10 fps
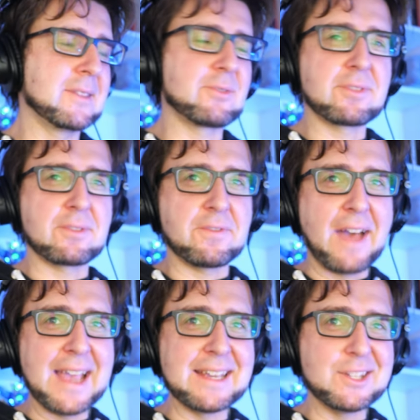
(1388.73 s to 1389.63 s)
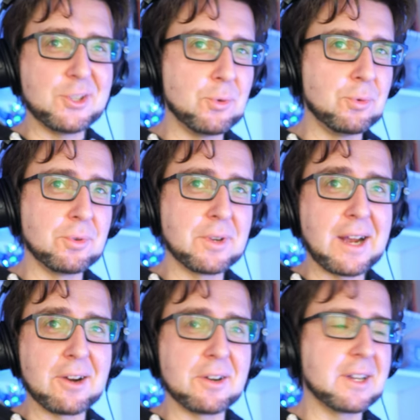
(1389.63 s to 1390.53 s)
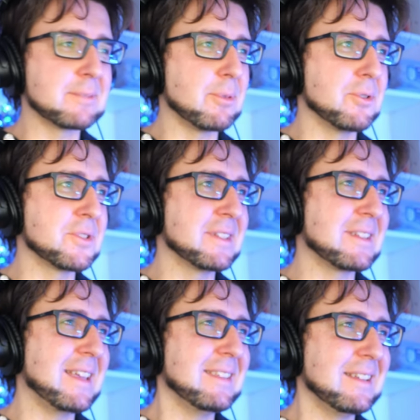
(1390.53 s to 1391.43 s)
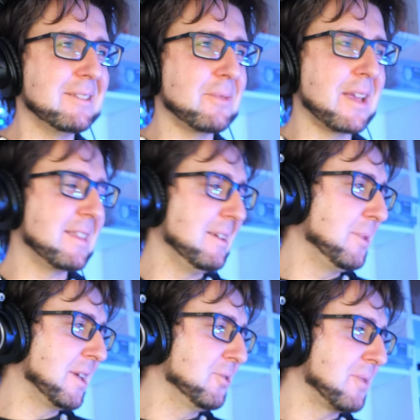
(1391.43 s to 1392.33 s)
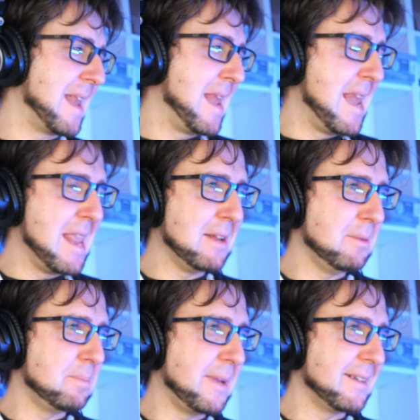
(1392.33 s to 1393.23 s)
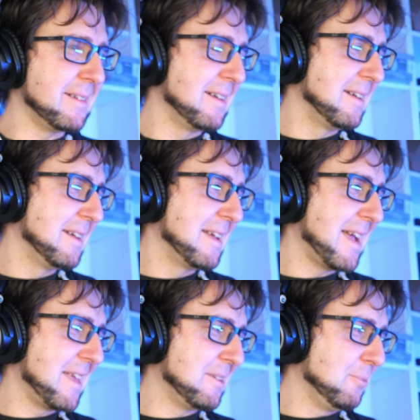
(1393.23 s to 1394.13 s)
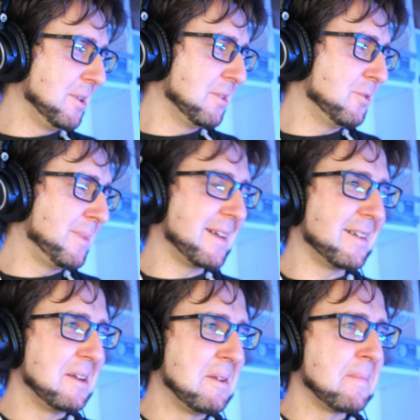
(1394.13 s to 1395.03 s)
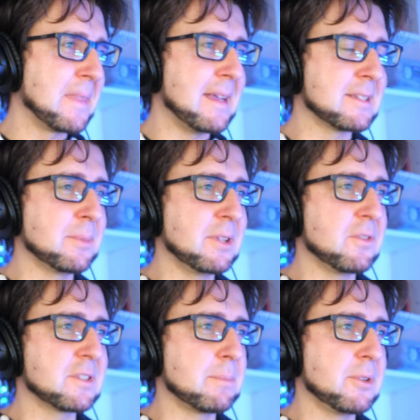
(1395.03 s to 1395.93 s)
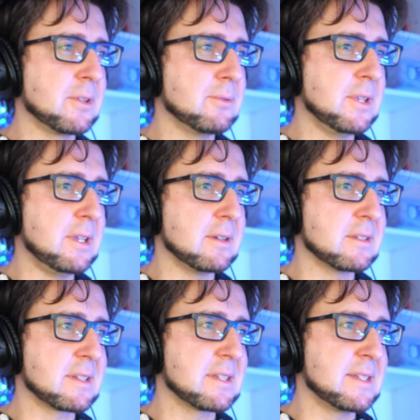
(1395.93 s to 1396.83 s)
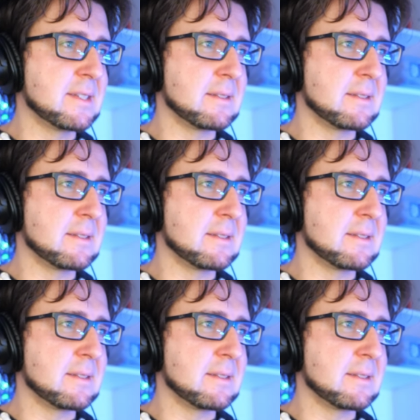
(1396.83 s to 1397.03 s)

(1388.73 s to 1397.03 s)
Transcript: just fine-tune our explosions. I think we can do a little bit better. I think we can do better. And something, for example, you can do here is just